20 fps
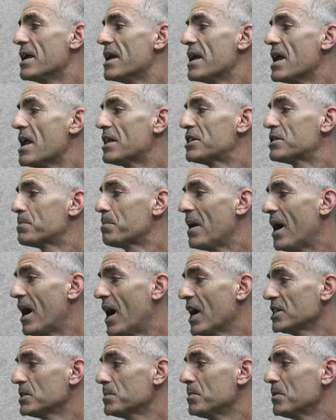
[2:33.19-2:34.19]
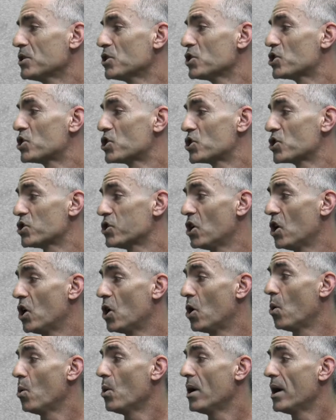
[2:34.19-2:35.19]
"it's possible to
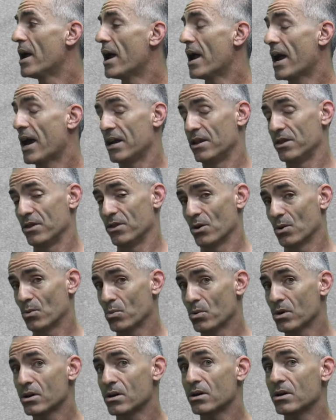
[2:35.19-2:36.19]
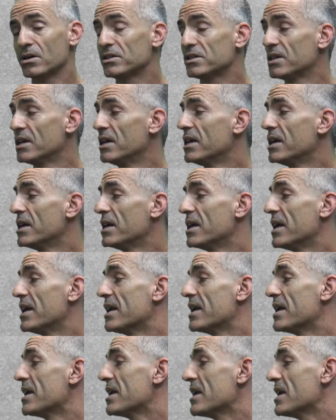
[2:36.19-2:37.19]
slow," and in their words,
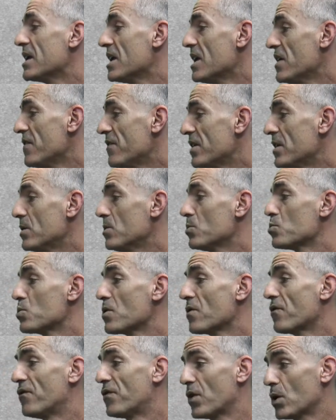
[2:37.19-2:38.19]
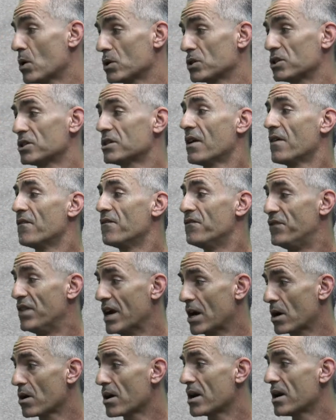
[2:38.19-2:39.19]
"even reverse
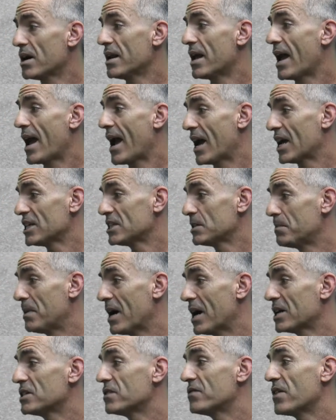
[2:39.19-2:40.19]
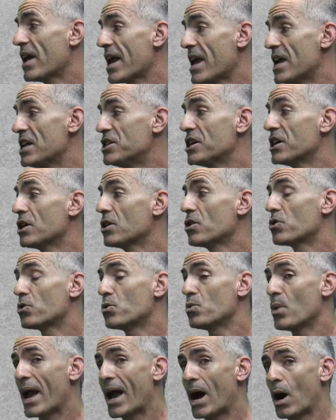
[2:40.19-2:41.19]
varying aspects of aging
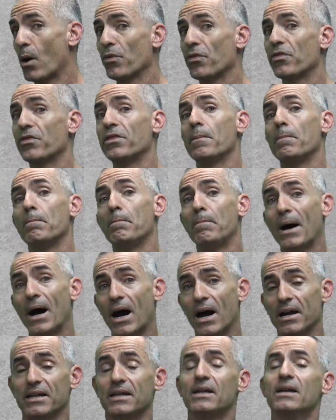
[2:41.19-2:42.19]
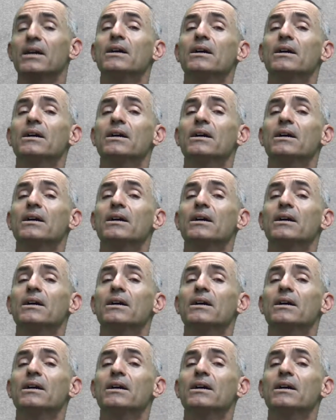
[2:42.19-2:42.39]
throughout the body."